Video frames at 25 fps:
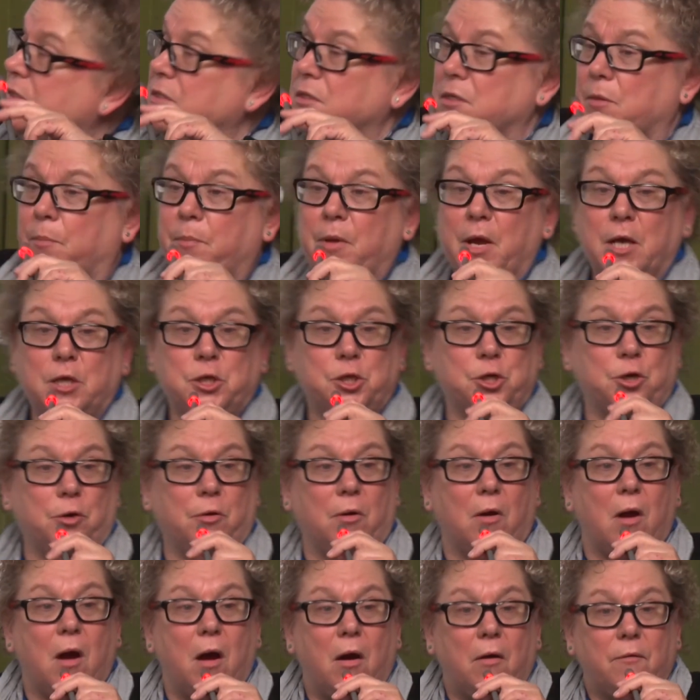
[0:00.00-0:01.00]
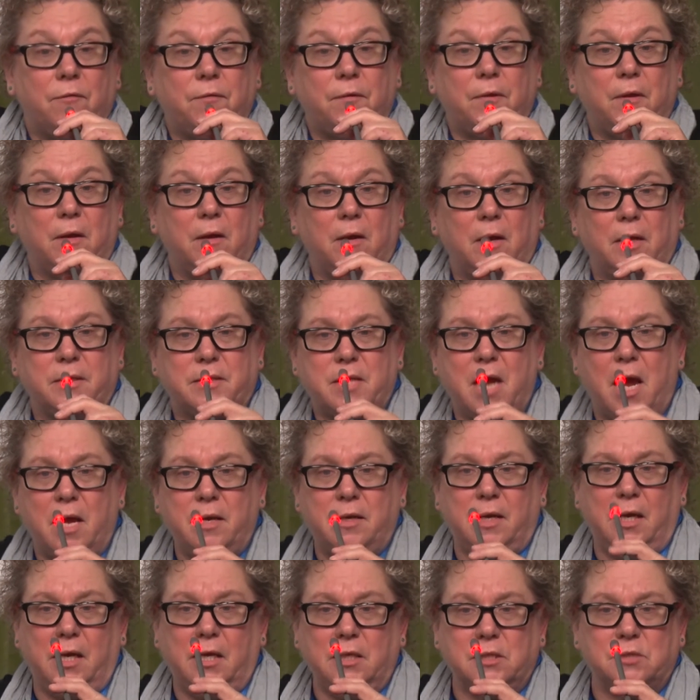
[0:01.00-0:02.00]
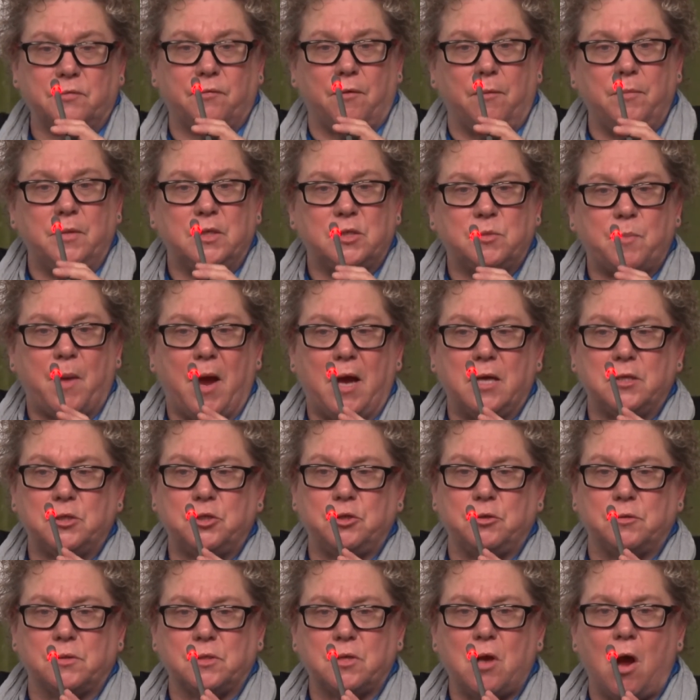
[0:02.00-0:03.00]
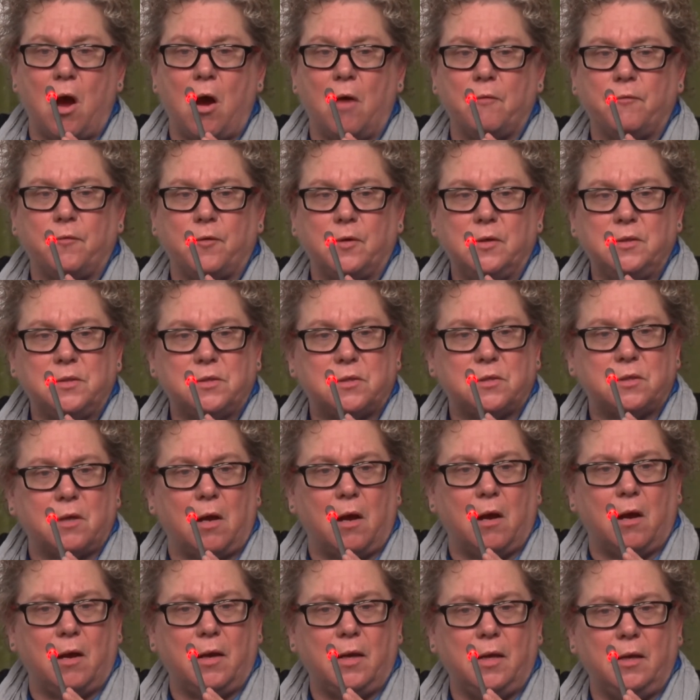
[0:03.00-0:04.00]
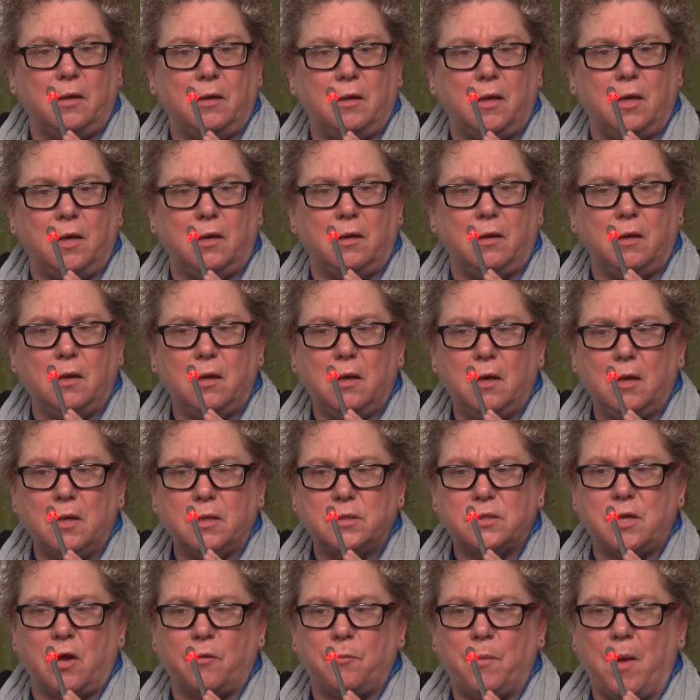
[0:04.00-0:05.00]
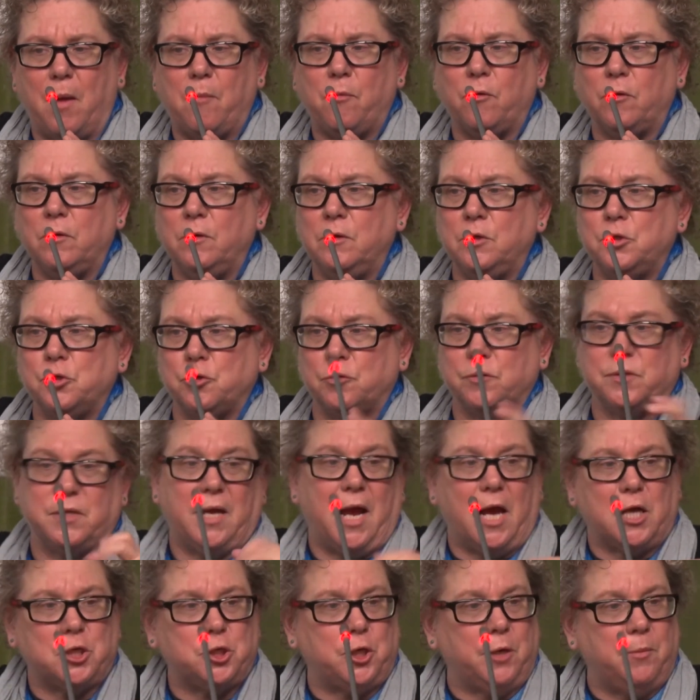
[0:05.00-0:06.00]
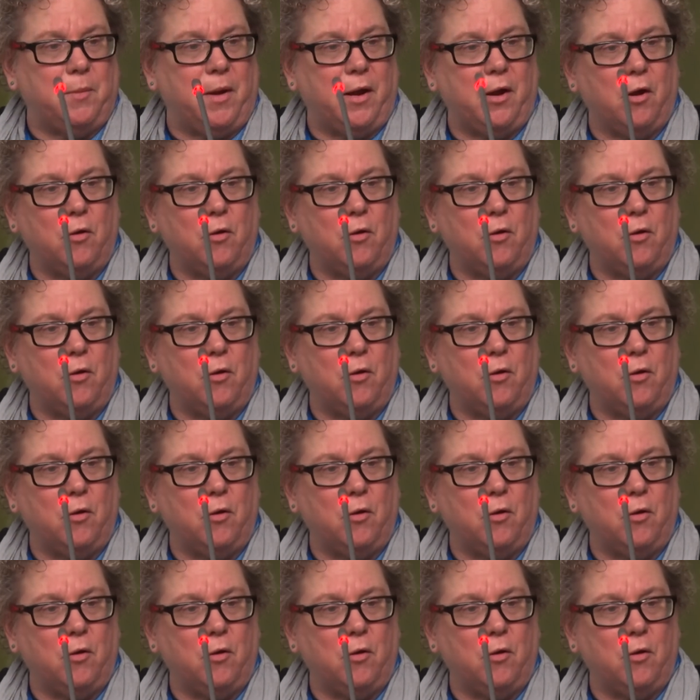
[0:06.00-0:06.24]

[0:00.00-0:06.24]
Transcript: is a picture of the attendees from this past year's conference in South Bound Brook, New Jersey, actually at my